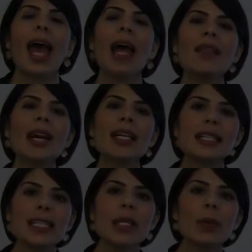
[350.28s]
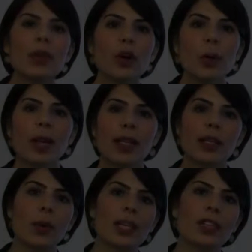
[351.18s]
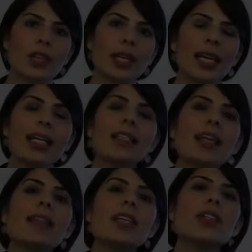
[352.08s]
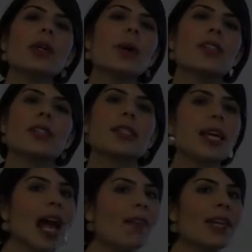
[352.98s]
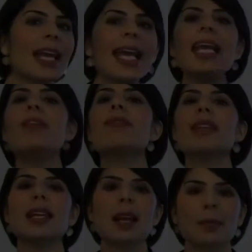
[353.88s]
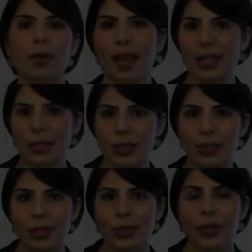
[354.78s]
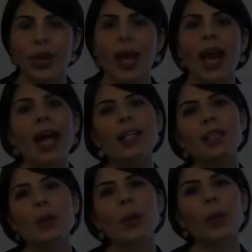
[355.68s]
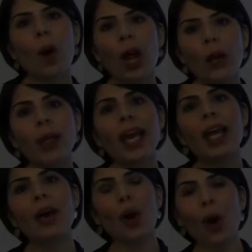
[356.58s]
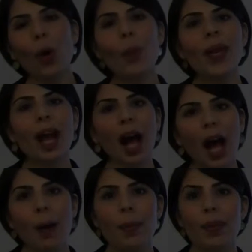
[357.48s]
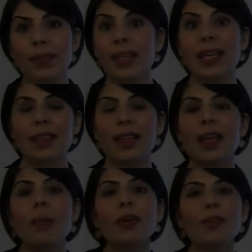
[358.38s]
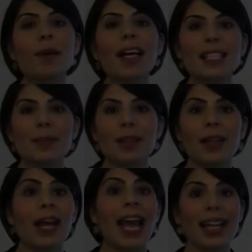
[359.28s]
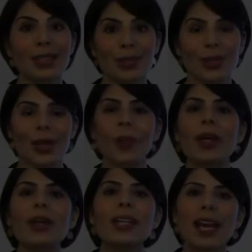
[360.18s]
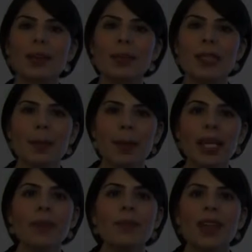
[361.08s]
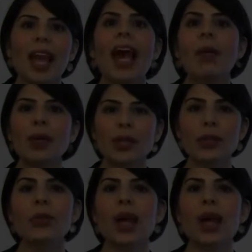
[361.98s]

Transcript: And the idea with an open-ended question is that these are questions that have an infinite number of answers. And so we want to, again, open up the number of possible answers that we could get from somebody, and we do